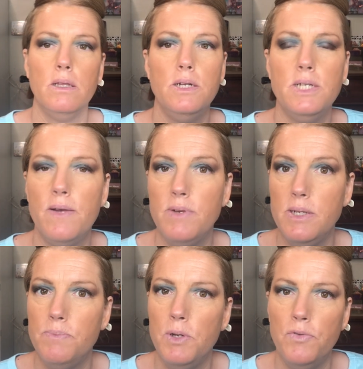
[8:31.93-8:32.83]
they just have
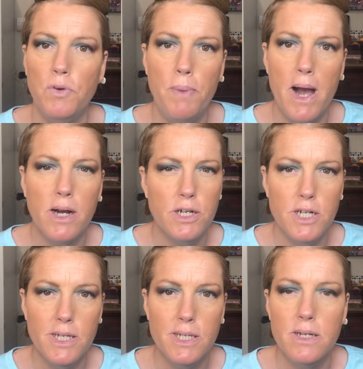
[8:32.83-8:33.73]
these beautiful
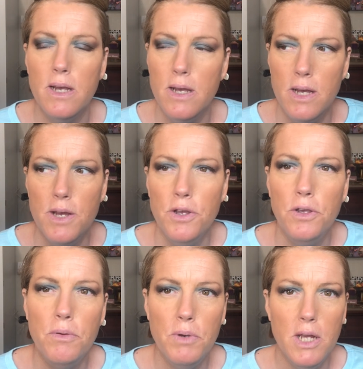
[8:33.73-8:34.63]
packagings and
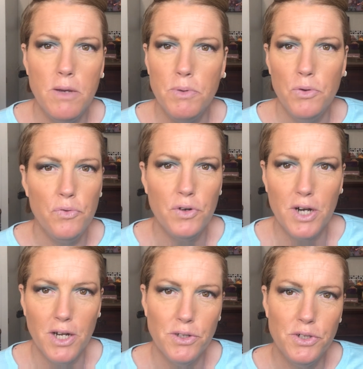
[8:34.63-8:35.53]
unique, beautiful
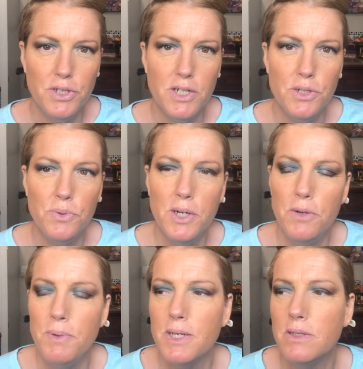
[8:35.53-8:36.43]
colors, and I just wanted
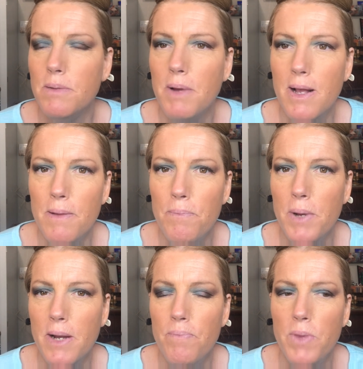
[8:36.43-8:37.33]
to pick some up.
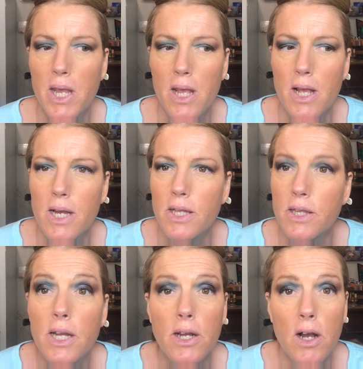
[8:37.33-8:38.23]
But
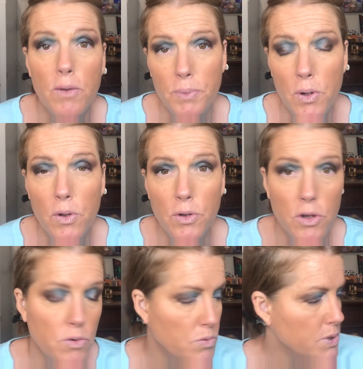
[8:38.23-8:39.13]
they all
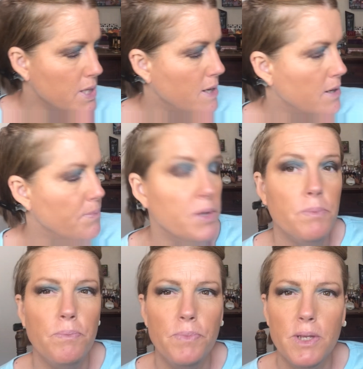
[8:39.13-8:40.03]
use
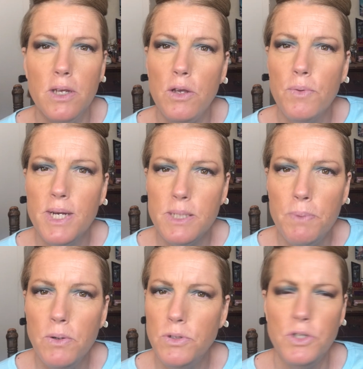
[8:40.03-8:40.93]
the U.S.
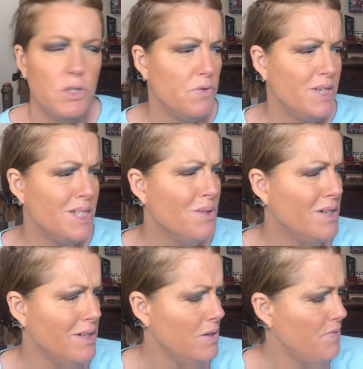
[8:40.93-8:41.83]
Postal Service, so I
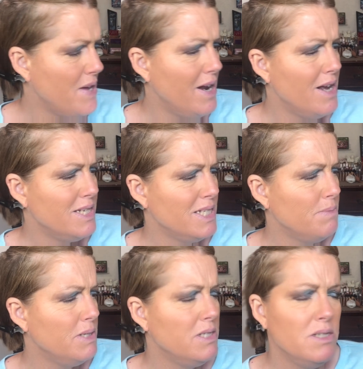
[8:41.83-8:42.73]
don't know if that has
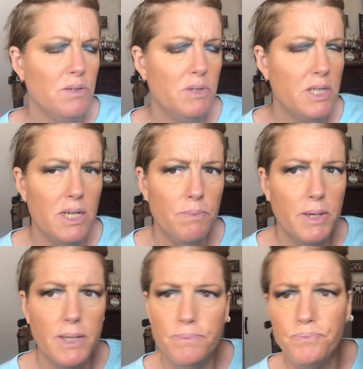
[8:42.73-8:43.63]
something to do with it,
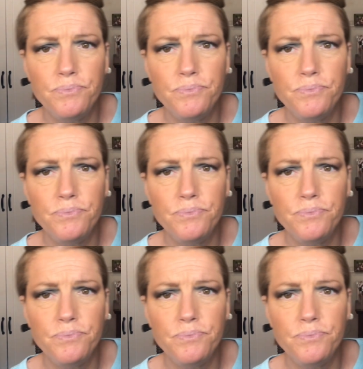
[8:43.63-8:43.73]
but